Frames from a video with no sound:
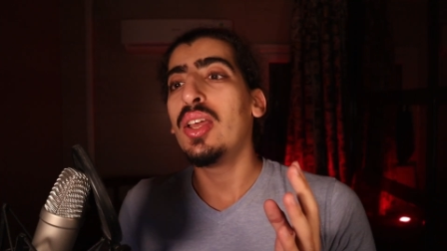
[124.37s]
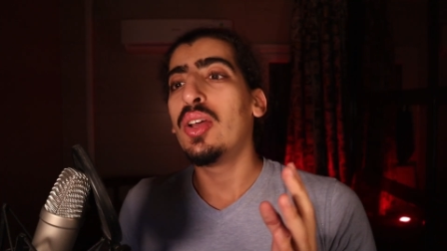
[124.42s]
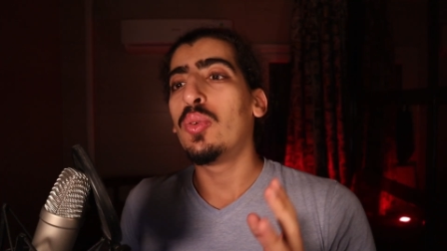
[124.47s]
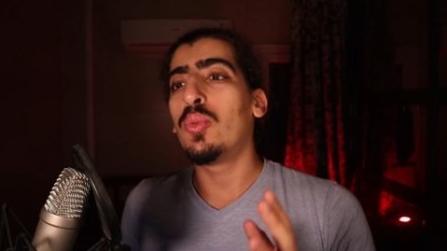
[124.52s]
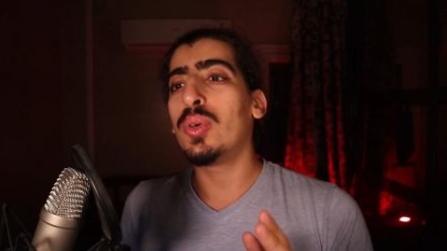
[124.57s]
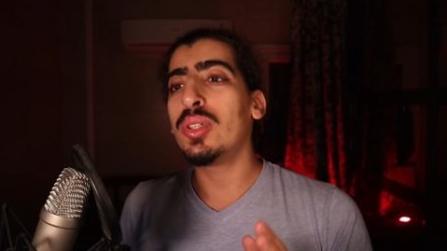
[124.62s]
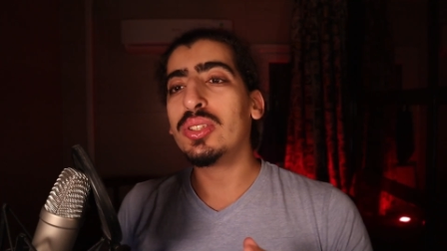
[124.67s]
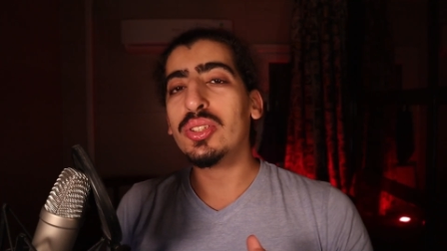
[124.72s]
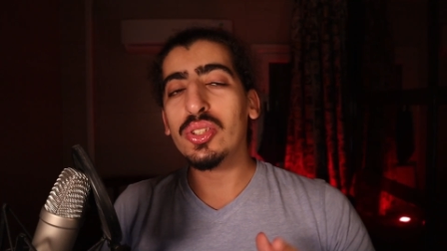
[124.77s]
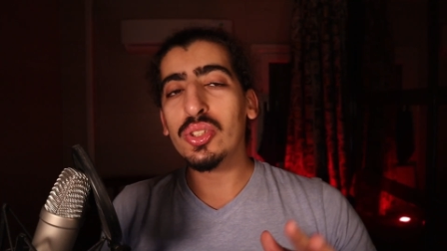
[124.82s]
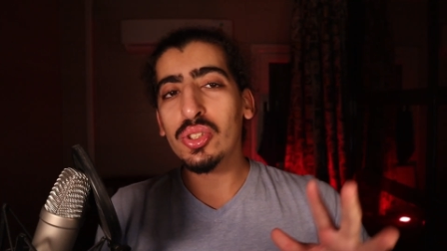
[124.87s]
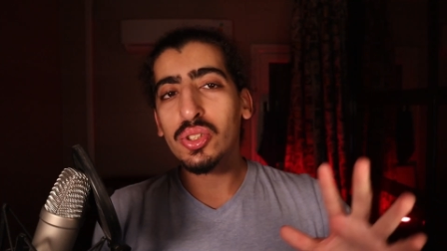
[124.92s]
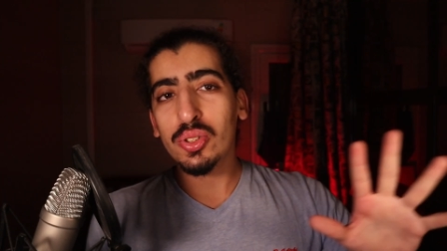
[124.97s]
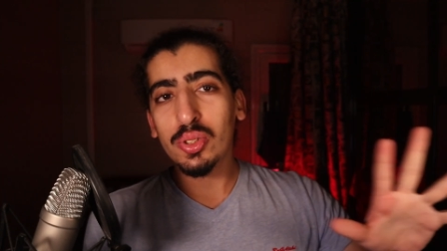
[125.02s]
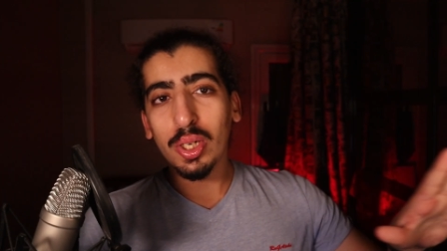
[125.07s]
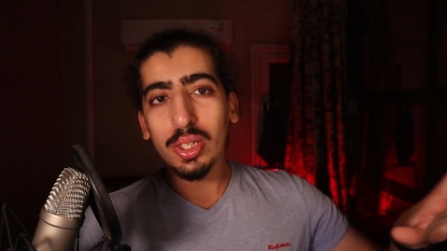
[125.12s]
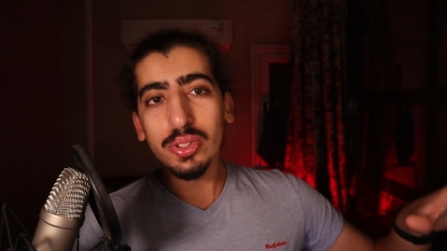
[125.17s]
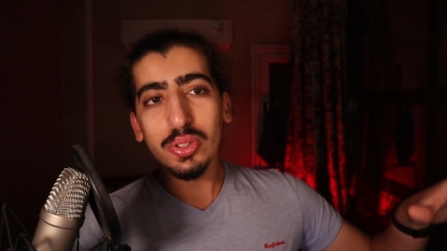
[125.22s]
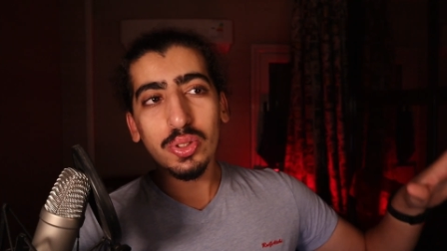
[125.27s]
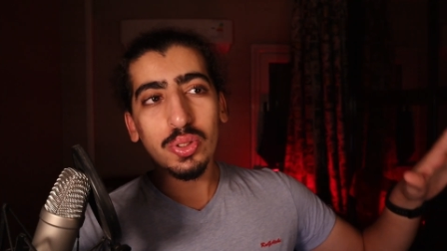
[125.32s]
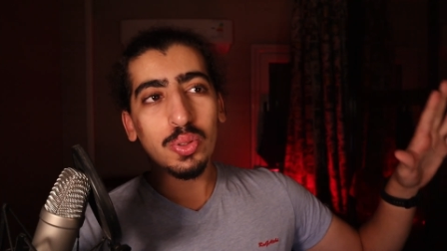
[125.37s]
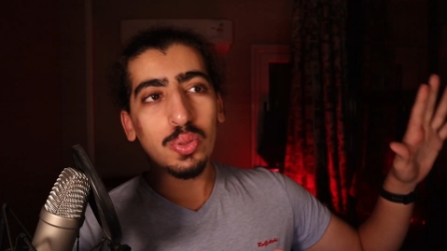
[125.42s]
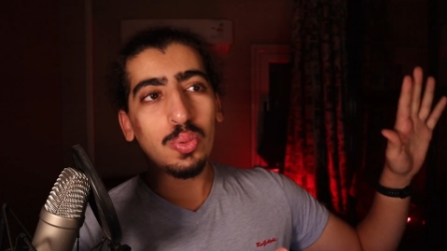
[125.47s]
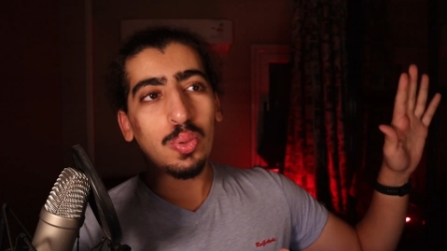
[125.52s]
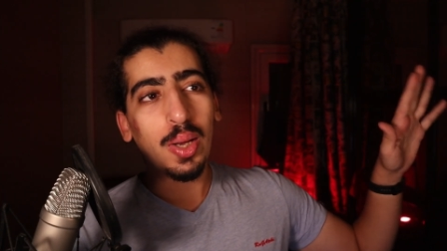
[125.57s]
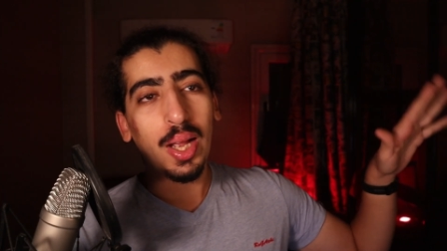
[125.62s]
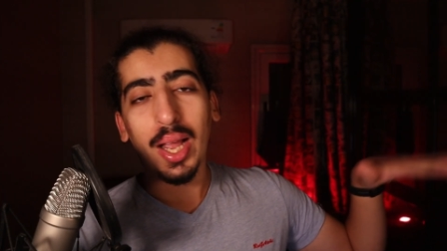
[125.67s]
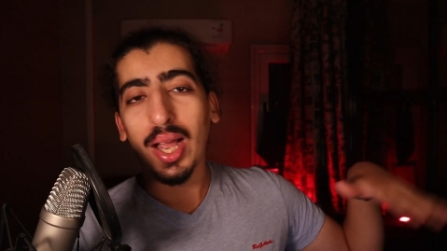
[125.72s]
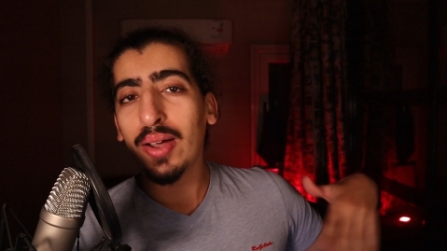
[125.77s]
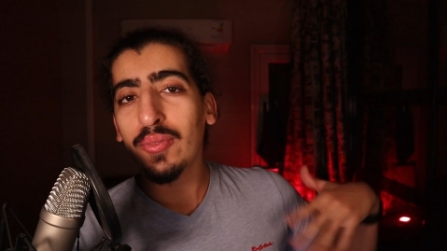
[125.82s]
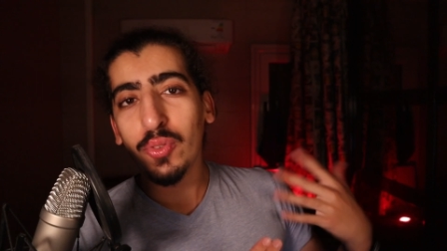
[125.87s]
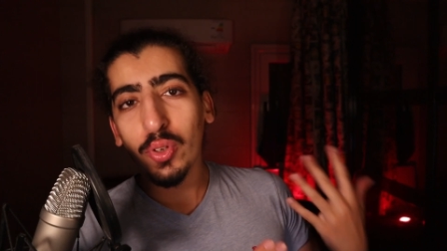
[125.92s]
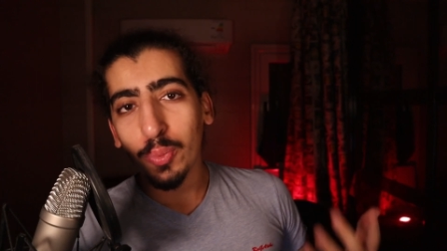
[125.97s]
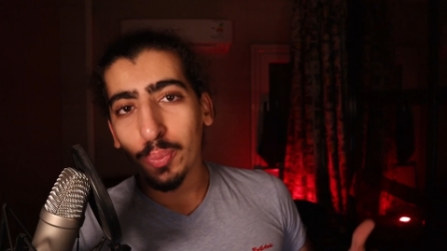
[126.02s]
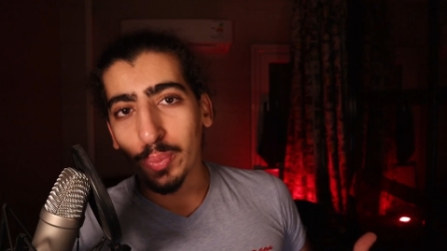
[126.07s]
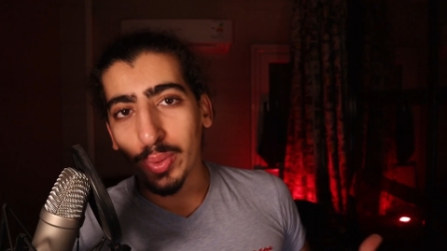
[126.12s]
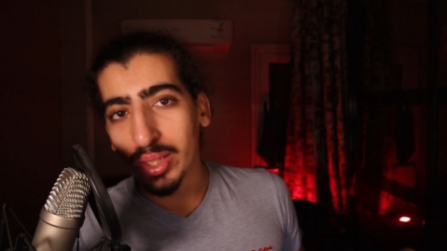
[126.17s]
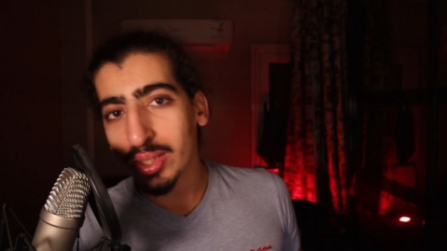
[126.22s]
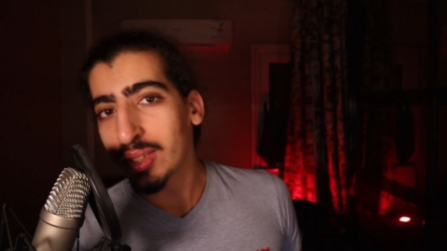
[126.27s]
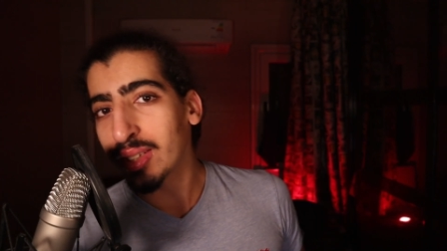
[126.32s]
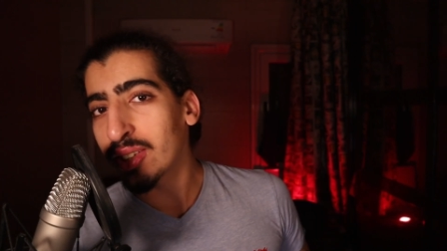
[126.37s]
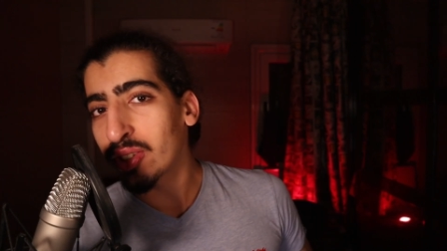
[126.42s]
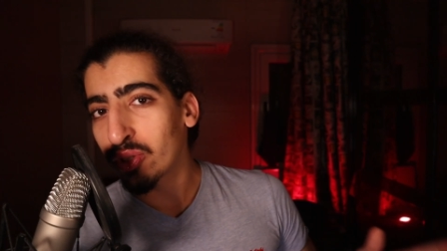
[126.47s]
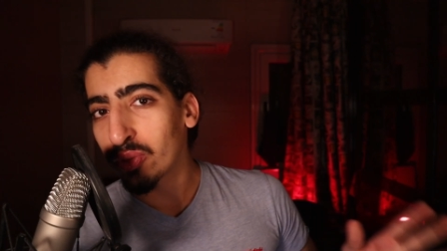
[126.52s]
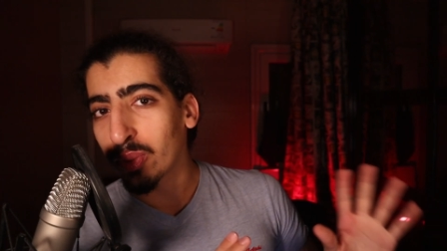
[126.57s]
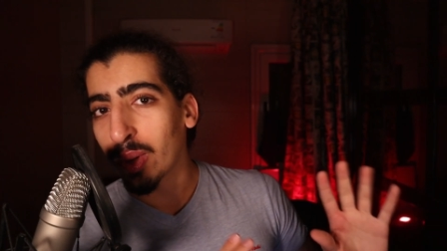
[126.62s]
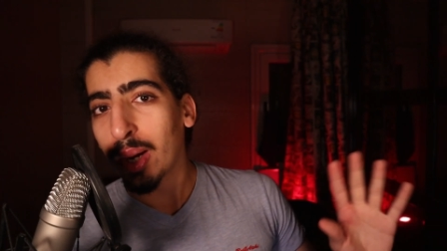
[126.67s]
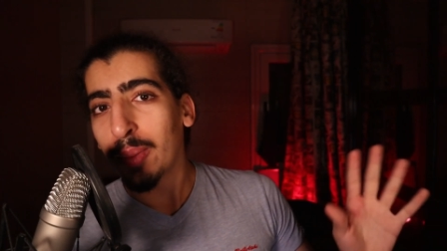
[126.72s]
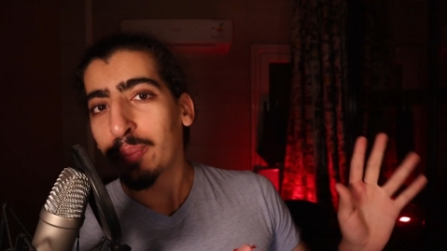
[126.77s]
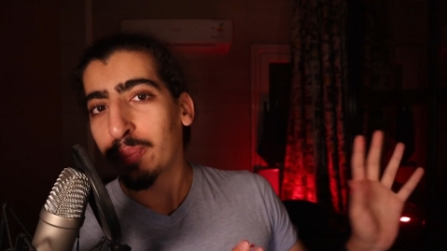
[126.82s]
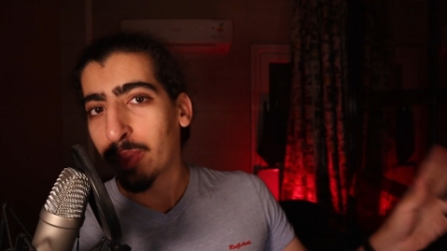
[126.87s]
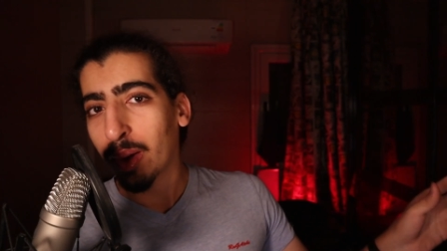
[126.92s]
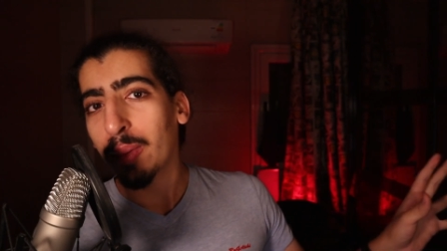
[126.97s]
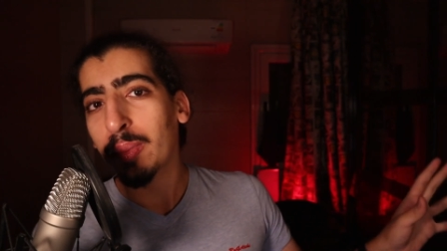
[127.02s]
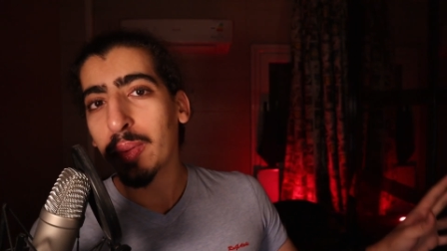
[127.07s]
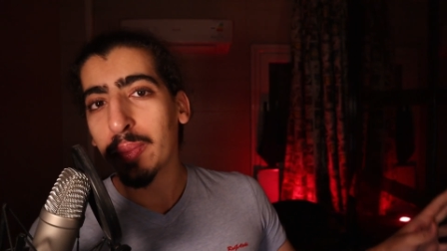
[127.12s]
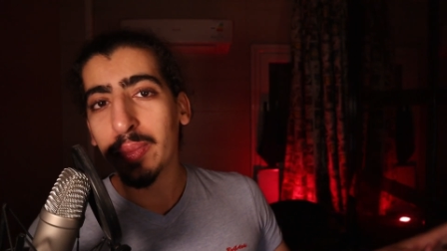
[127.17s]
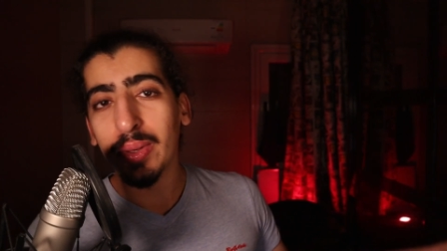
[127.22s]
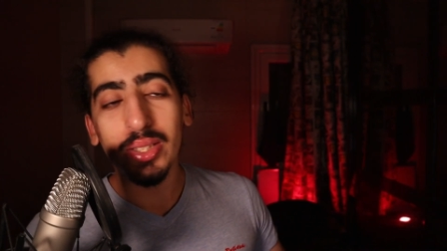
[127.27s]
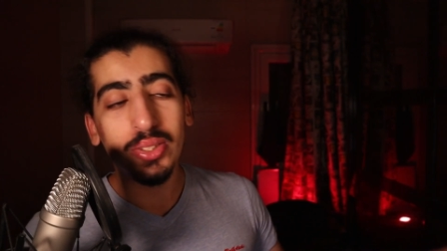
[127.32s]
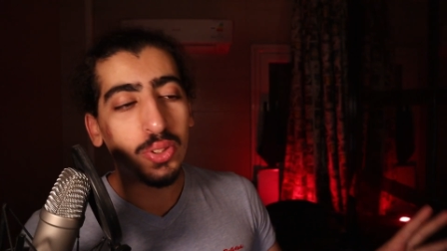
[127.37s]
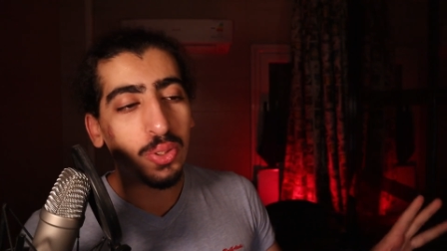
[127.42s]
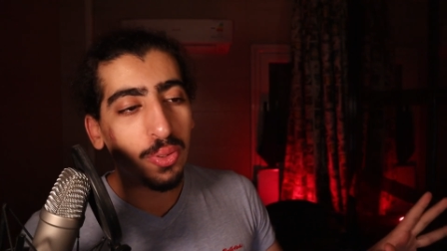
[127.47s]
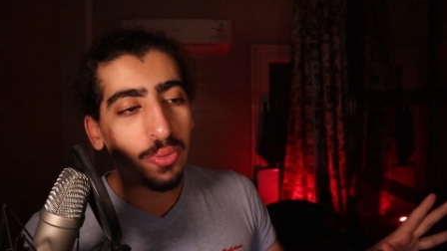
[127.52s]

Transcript: When you start to have your business ramp up a bit,